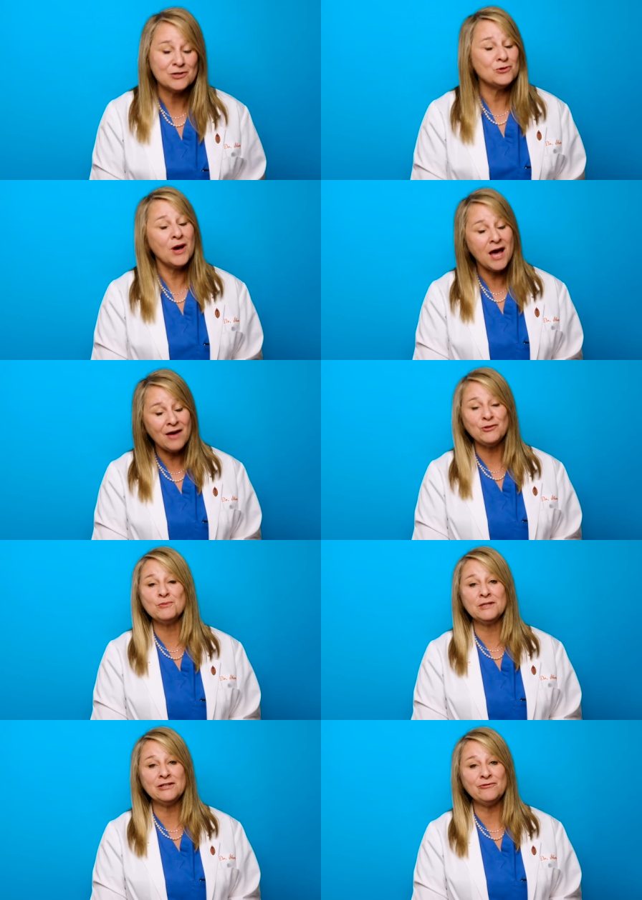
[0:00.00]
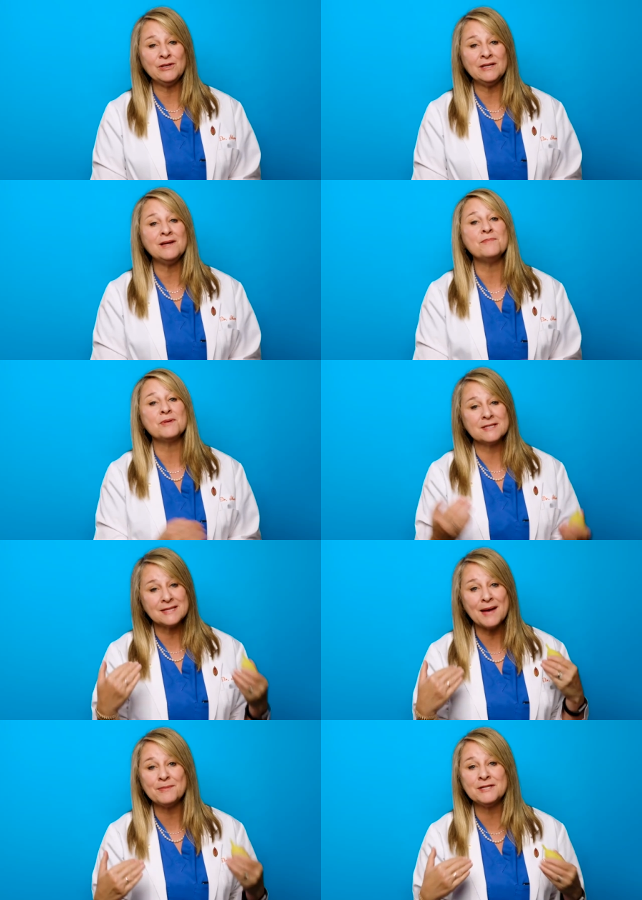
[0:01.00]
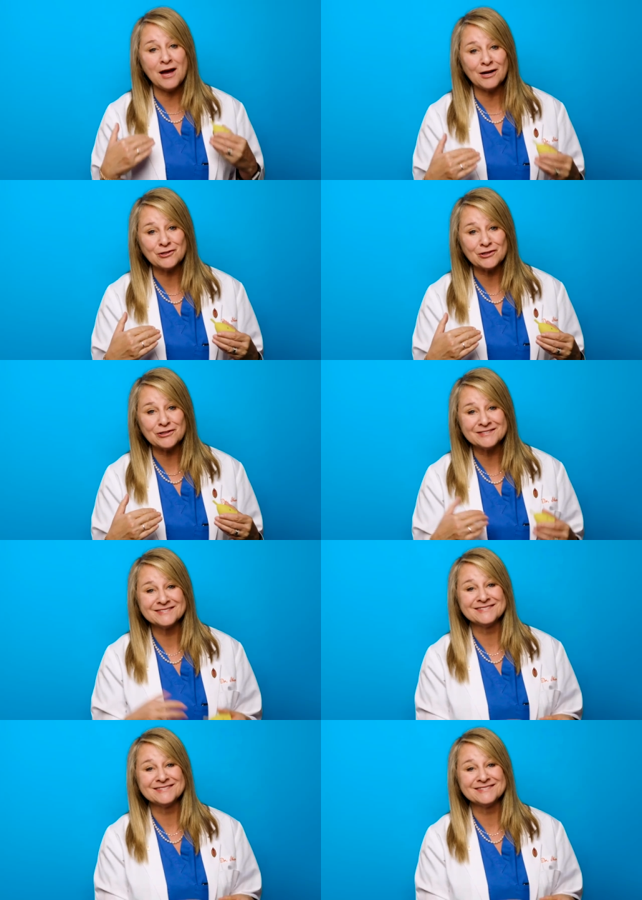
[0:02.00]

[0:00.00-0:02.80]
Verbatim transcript: You have to believe me because I'm a doctor.